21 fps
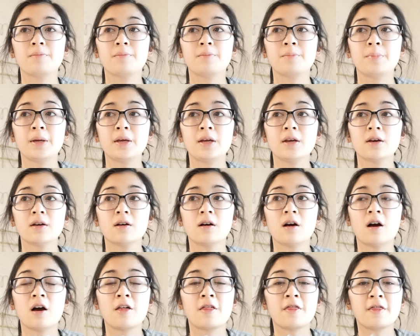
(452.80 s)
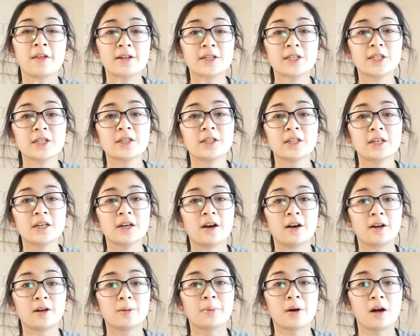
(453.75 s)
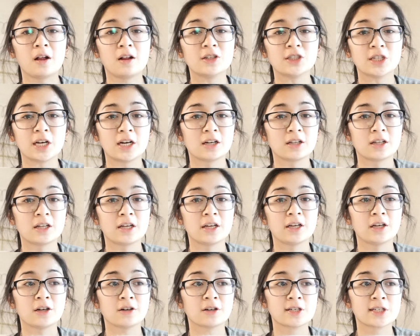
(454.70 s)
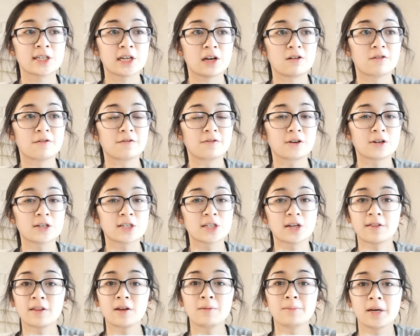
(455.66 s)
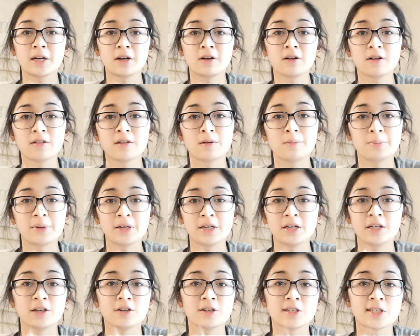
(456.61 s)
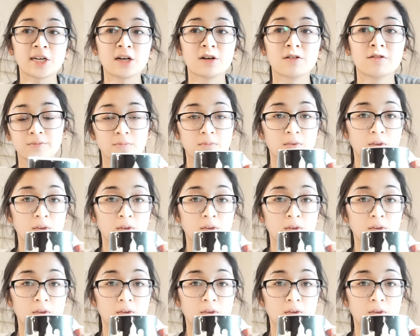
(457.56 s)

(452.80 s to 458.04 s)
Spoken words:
be authentically, unapologetically yourself. There's nothing better than being yourself.